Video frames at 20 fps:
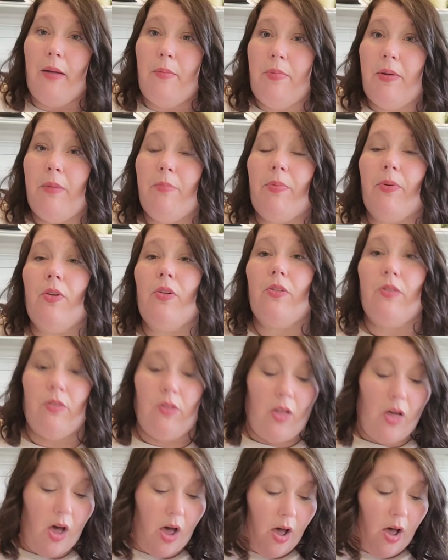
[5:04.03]
of people
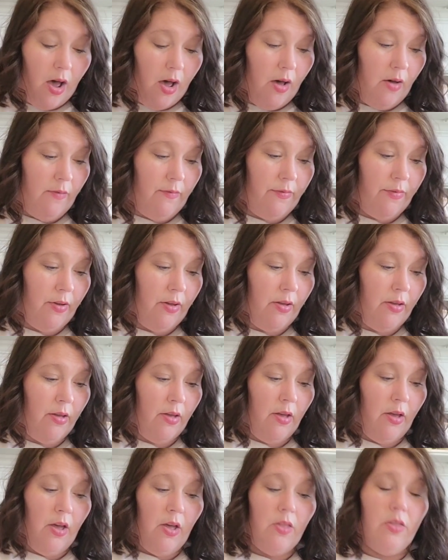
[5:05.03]
love
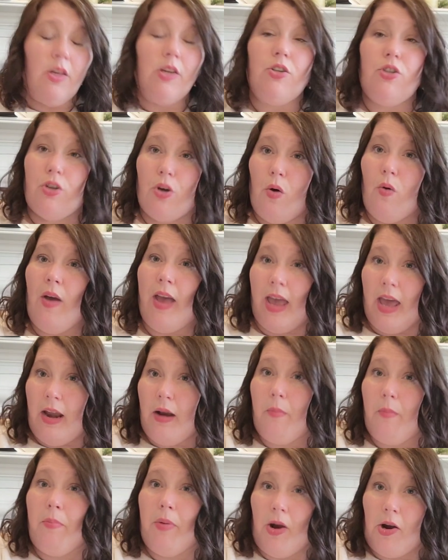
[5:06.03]
the
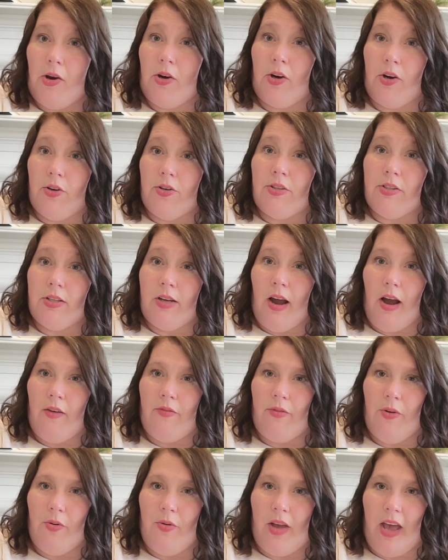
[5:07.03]
Johanna Parker
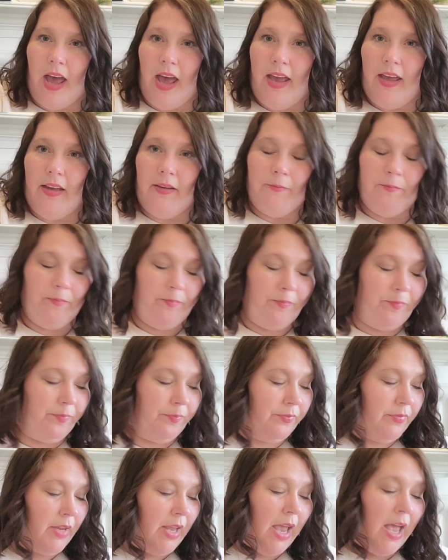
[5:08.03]
stuff, okay?
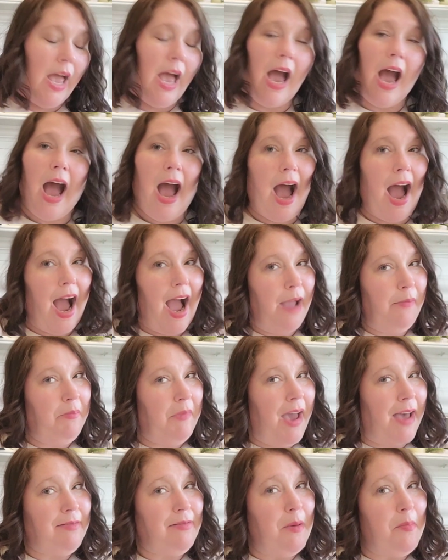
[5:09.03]
I'm
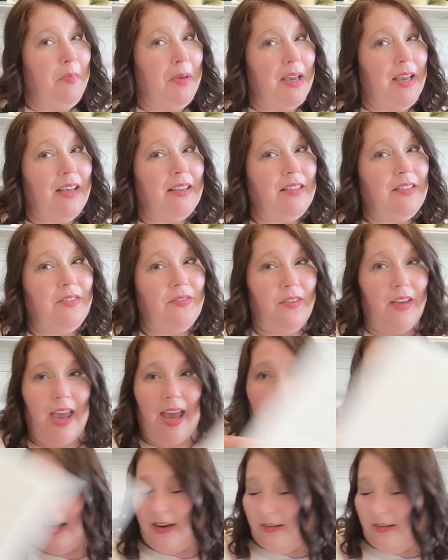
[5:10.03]
not the biggest fan.